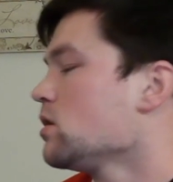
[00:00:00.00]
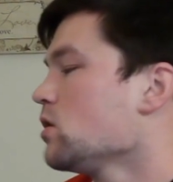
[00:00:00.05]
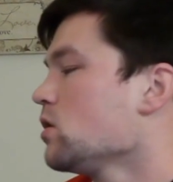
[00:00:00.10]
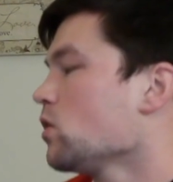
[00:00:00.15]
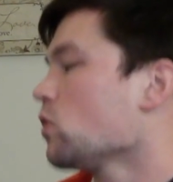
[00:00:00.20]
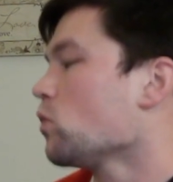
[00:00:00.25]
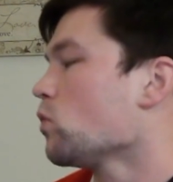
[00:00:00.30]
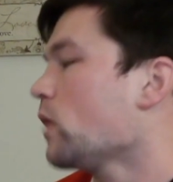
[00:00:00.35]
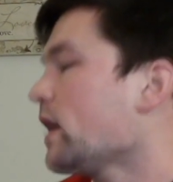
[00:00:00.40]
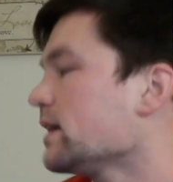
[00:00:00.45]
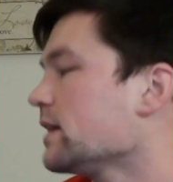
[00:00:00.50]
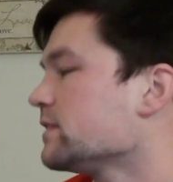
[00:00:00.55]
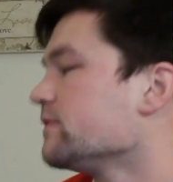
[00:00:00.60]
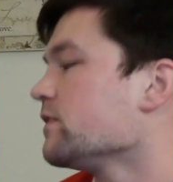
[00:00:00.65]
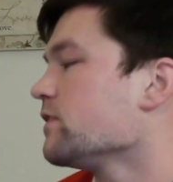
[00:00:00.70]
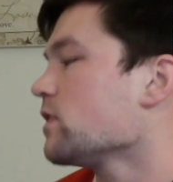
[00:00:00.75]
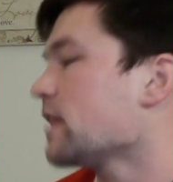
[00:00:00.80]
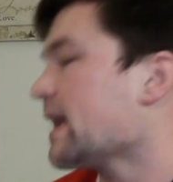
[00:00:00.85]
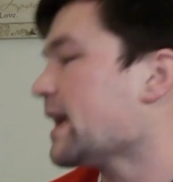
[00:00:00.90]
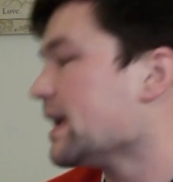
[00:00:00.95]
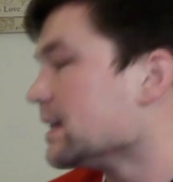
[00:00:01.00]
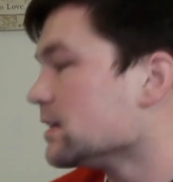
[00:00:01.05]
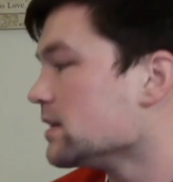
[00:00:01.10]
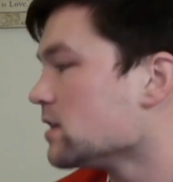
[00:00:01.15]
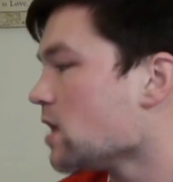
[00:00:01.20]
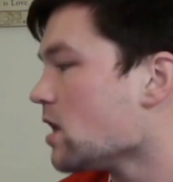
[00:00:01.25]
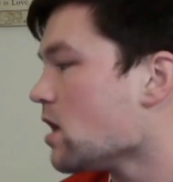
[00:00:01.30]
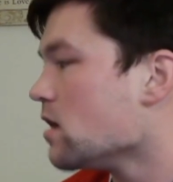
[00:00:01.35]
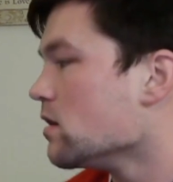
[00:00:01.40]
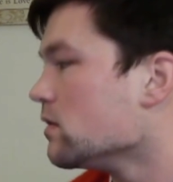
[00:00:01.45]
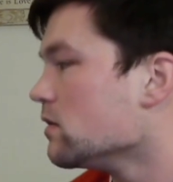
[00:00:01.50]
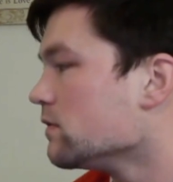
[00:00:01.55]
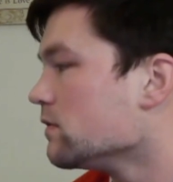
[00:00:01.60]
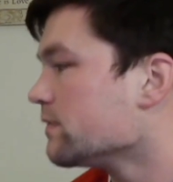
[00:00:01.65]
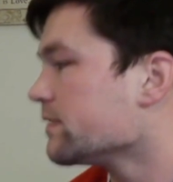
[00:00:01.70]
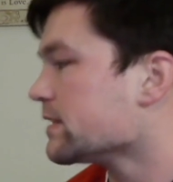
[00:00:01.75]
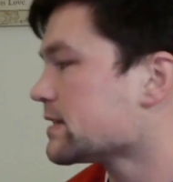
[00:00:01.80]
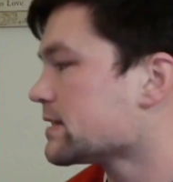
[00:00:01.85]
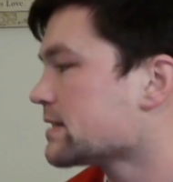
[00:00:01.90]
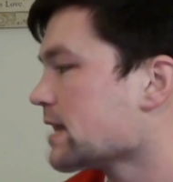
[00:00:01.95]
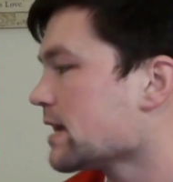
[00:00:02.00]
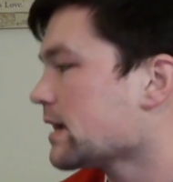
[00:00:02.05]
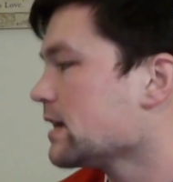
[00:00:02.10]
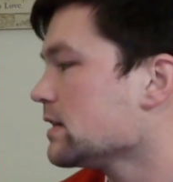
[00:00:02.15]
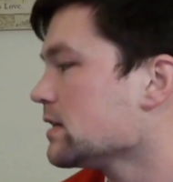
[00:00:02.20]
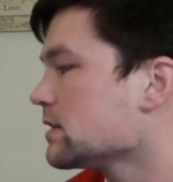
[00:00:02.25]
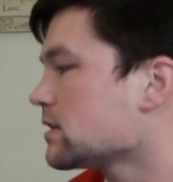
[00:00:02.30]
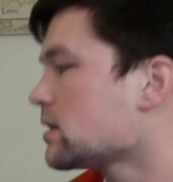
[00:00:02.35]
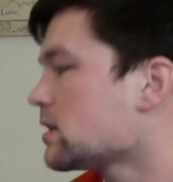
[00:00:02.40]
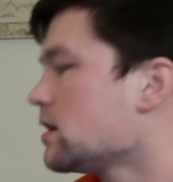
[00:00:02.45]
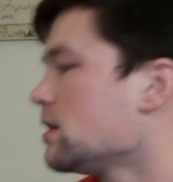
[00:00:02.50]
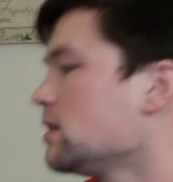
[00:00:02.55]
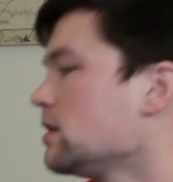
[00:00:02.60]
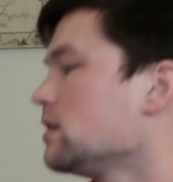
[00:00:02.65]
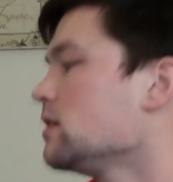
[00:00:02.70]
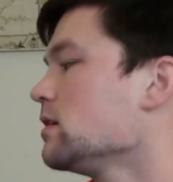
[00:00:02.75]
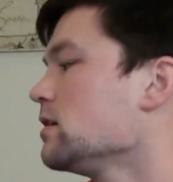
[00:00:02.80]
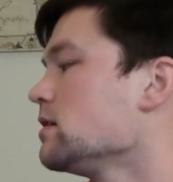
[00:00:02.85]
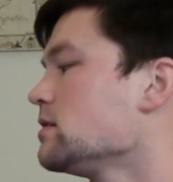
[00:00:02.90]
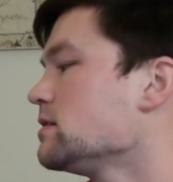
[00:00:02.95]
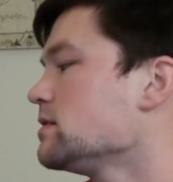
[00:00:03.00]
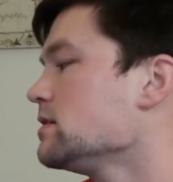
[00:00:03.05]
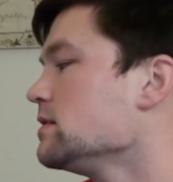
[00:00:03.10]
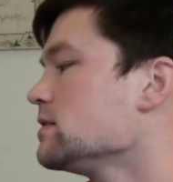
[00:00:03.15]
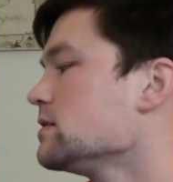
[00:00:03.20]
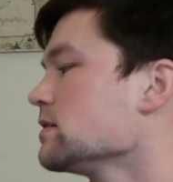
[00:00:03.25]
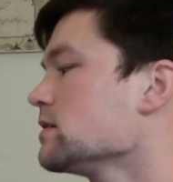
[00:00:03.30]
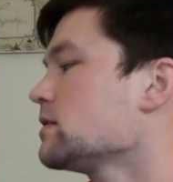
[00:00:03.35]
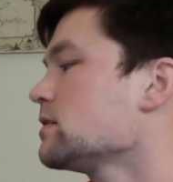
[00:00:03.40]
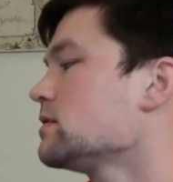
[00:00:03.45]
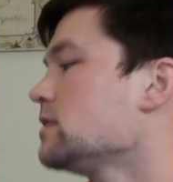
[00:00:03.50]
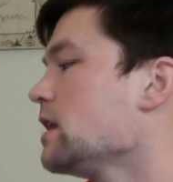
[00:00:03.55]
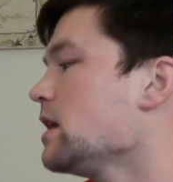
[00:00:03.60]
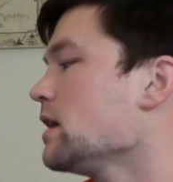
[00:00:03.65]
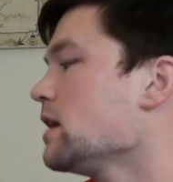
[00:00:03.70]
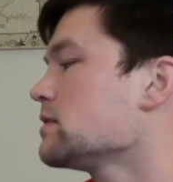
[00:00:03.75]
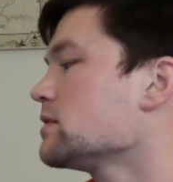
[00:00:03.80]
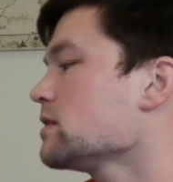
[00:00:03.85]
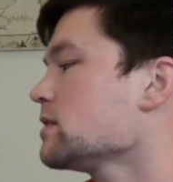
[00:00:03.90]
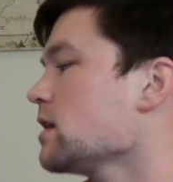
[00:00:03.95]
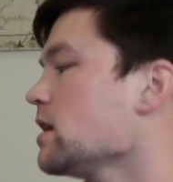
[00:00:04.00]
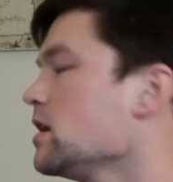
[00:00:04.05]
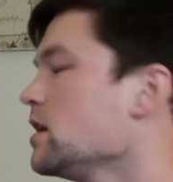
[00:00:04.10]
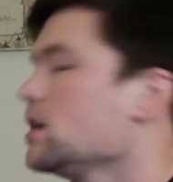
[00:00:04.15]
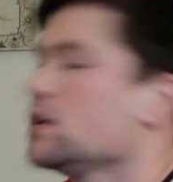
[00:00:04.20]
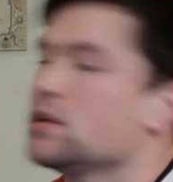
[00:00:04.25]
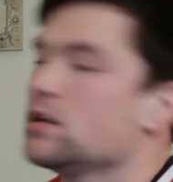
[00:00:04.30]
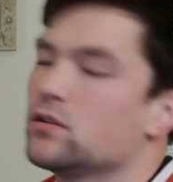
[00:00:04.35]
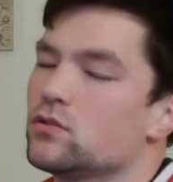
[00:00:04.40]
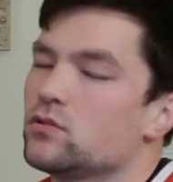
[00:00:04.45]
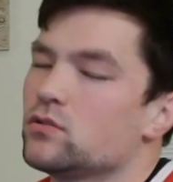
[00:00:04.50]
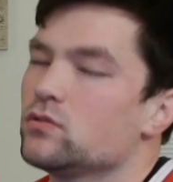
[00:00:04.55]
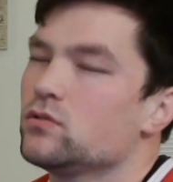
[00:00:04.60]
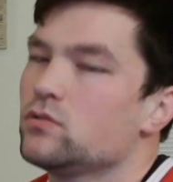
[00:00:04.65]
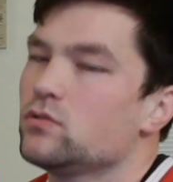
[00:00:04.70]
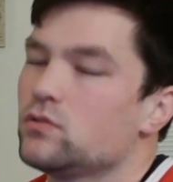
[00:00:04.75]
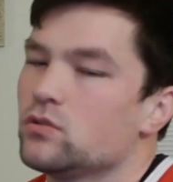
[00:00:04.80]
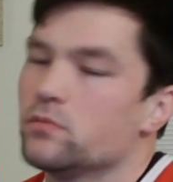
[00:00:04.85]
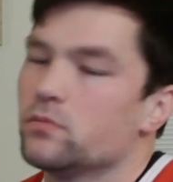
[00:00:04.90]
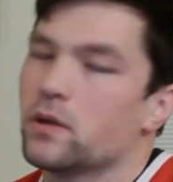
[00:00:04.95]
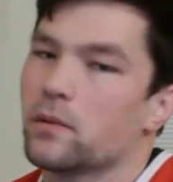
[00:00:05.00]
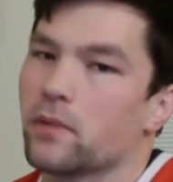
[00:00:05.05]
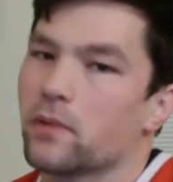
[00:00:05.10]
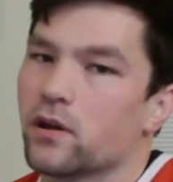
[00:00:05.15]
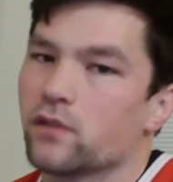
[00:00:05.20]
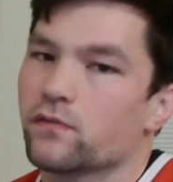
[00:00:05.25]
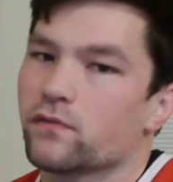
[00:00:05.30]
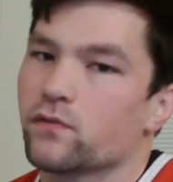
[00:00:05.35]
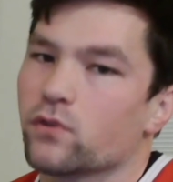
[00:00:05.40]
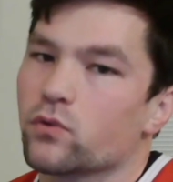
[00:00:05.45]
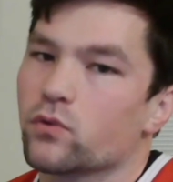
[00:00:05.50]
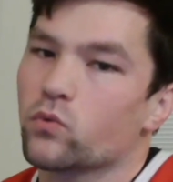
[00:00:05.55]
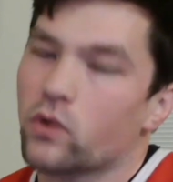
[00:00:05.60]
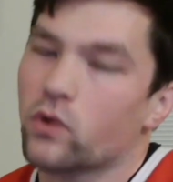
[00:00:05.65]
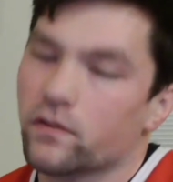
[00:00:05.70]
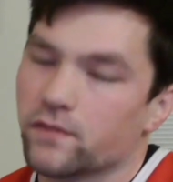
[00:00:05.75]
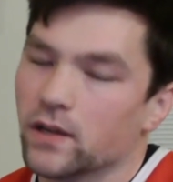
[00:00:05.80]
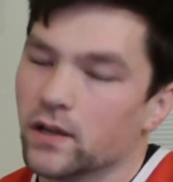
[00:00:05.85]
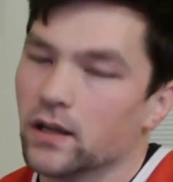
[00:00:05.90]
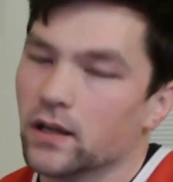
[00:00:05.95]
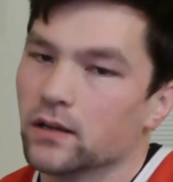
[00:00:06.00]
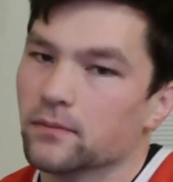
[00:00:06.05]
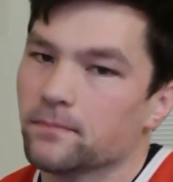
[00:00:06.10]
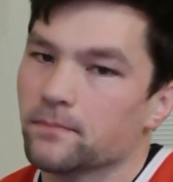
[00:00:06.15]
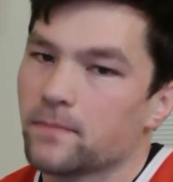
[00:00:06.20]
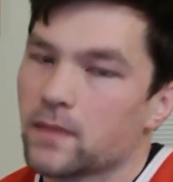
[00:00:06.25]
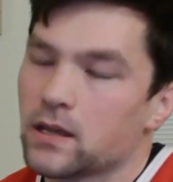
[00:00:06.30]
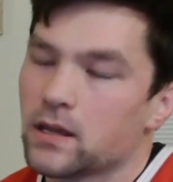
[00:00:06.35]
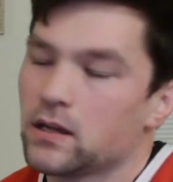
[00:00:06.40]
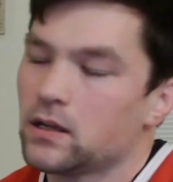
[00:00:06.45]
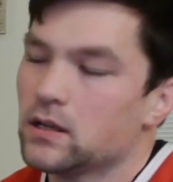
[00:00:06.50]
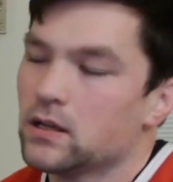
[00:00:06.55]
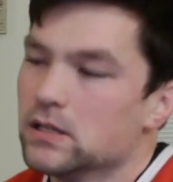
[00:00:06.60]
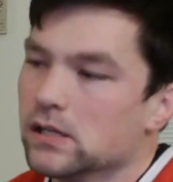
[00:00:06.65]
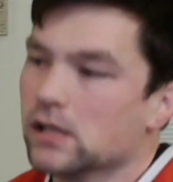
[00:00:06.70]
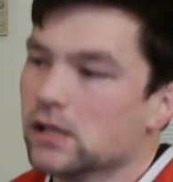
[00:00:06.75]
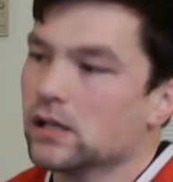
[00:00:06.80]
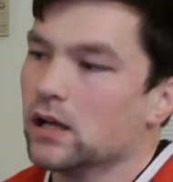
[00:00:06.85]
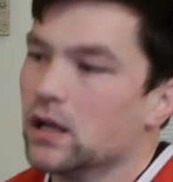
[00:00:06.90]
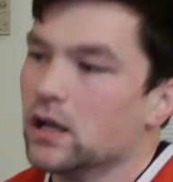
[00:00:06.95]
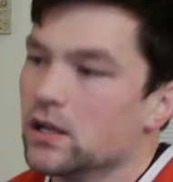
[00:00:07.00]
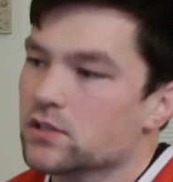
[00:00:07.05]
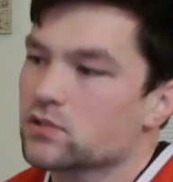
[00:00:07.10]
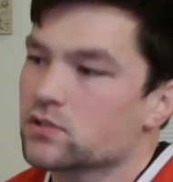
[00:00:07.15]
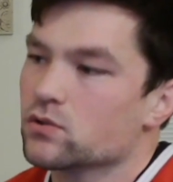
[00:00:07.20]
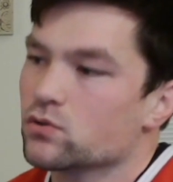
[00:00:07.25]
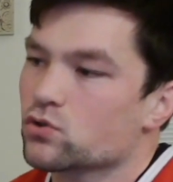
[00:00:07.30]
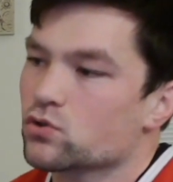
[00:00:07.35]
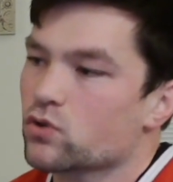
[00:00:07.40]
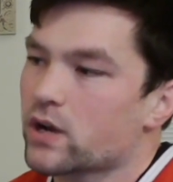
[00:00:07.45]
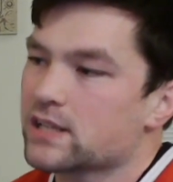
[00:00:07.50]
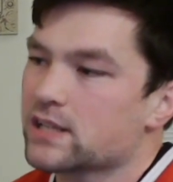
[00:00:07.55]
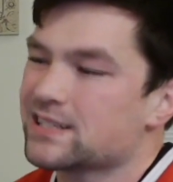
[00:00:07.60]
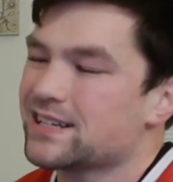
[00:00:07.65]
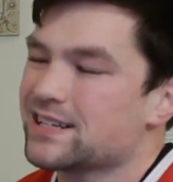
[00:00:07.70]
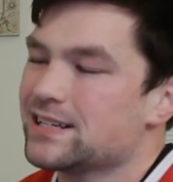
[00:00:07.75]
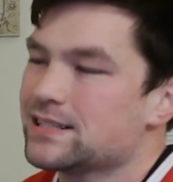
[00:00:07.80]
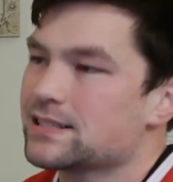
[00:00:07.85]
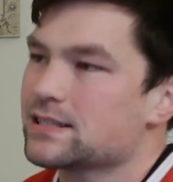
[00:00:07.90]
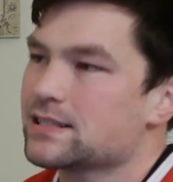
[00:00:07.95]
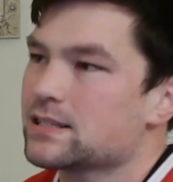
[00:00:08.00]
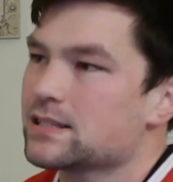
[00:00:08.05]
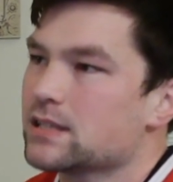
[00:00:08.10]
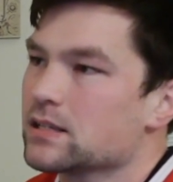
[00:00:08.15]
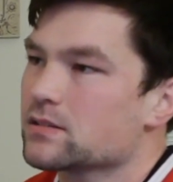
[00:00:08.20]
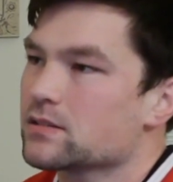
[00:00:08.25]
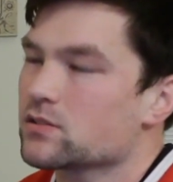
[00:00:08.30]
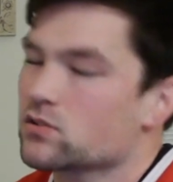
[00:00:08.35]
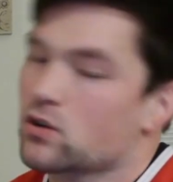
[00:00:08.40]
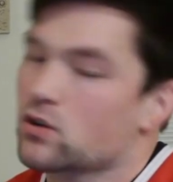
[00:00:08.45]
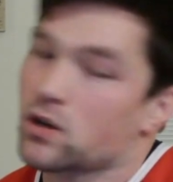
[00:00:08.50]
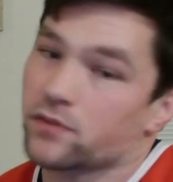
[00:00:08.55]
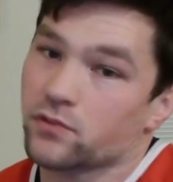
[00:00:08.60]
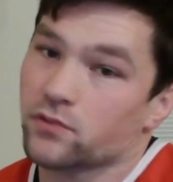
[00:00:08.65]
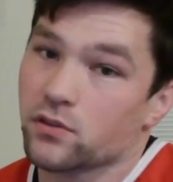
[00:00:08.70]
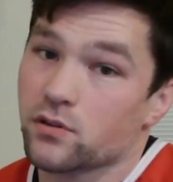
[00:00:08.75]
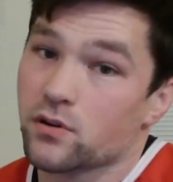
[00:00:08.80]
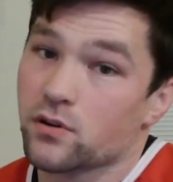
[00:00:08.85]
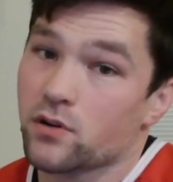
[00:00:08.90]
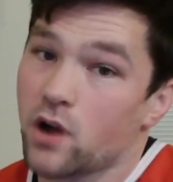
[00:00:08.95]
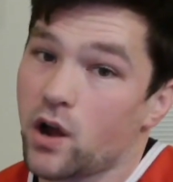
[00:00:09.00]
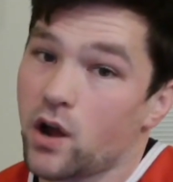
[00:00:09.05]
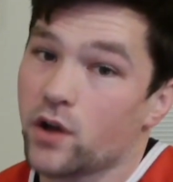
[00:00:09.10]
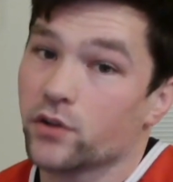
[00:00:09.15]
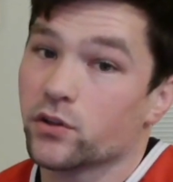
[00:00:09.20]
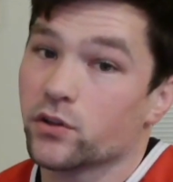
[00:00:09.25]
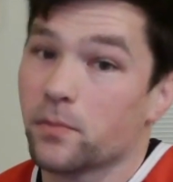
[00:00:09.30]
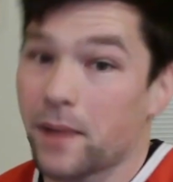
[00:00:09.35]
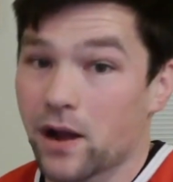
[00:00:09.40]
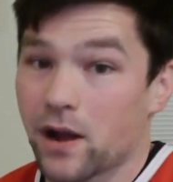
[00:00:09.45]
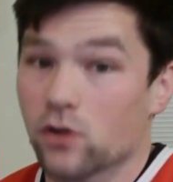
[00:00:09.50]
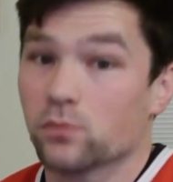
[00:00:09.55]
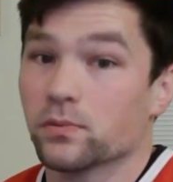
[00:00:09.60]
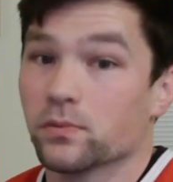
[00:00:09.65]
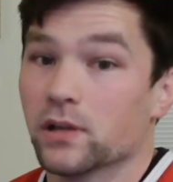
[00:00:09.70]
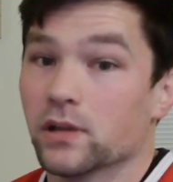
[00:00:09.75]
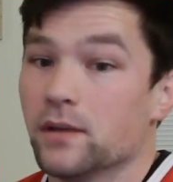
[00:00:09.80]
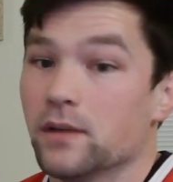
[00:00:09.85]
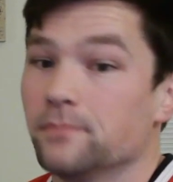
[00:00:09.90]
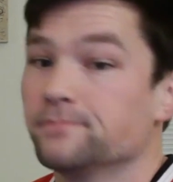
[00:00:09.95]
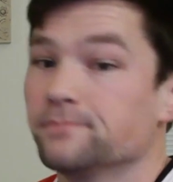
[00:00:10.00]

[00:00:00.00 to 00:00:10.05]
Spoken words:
Right at the very end of the second, Cisic takes a 2-minute minor for roughing. So Tri-Cities gets to start off the third on the power play.